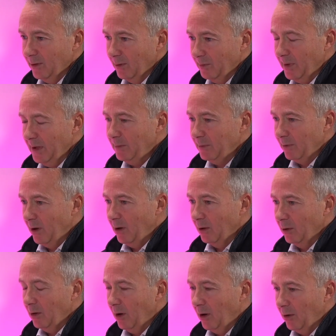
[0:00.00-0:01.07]

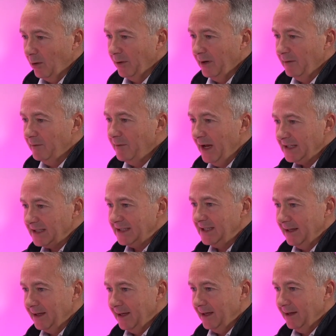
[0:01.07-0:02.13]
people are
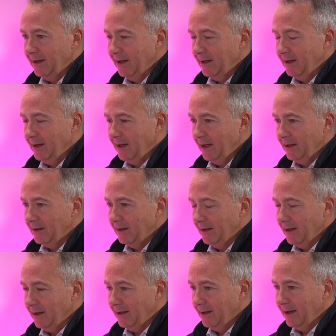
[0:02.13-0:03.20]
investing in
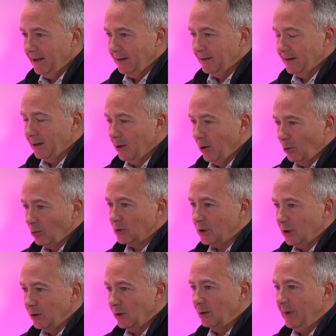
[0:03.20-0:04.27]
the
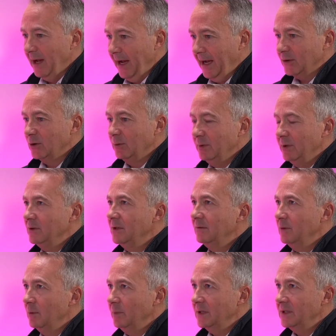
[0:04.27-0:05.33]
long-term attributes
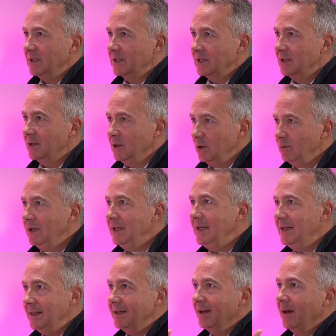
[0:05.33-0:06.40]
of the business that you
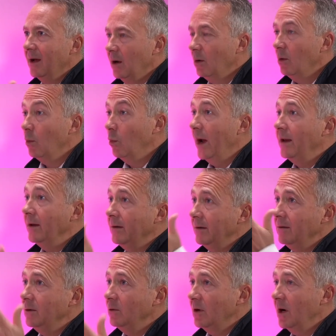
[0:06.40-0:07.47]
need when
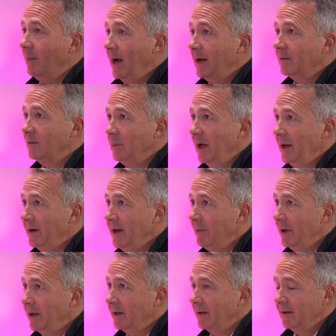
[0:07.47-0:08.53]
you come out of the
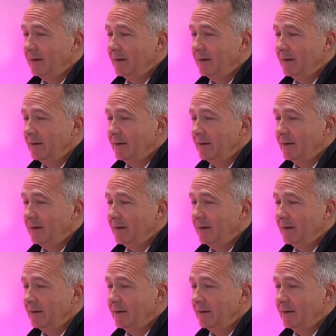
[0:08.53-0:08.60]
pandemic.